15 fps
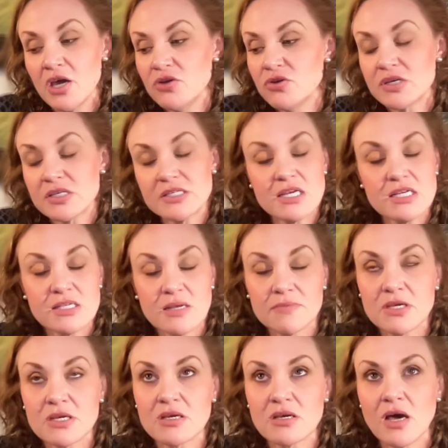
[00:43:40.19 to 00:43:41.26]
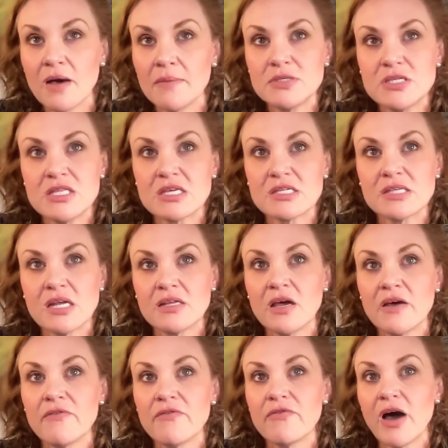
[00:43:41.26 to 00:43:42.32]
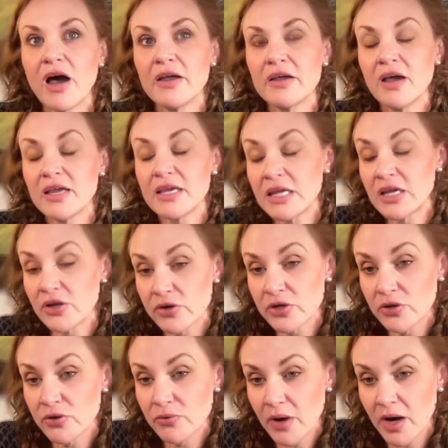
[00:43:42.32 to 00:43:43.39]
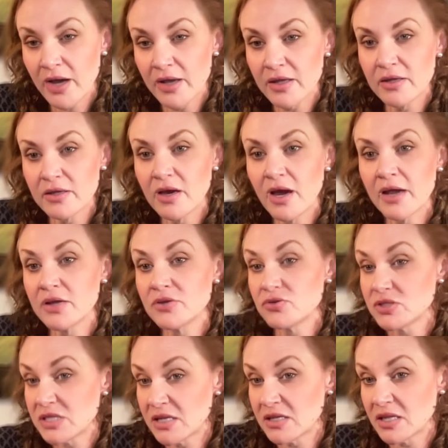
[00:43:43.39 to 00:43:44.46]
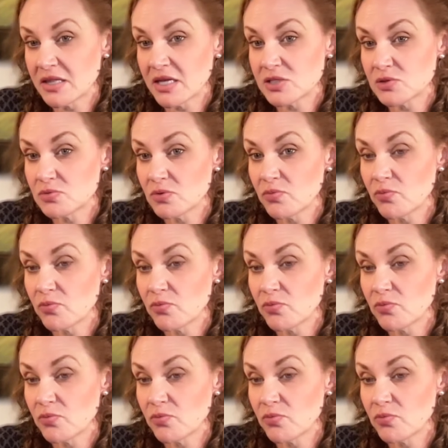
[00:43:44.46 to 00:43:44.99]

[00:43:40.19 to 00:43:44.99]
You could say something to the extent of, I hear you, I understand that that's